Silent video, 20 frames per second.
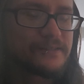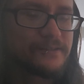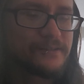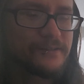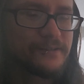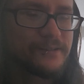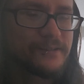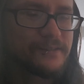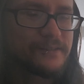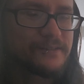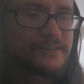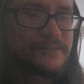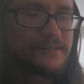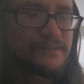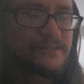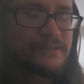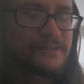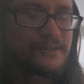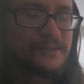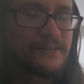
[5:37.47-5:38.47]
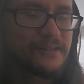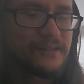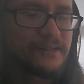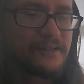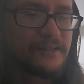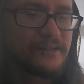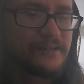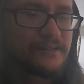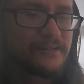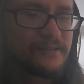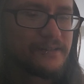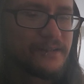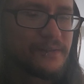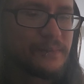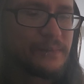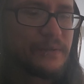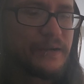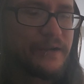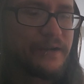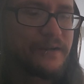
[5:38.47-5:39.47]
or it's
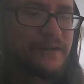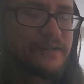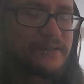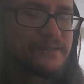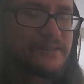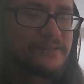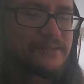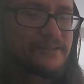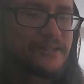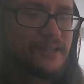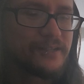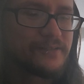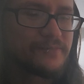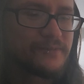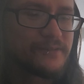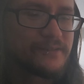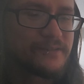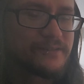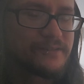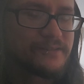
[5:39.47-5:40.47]
impairing their judgment.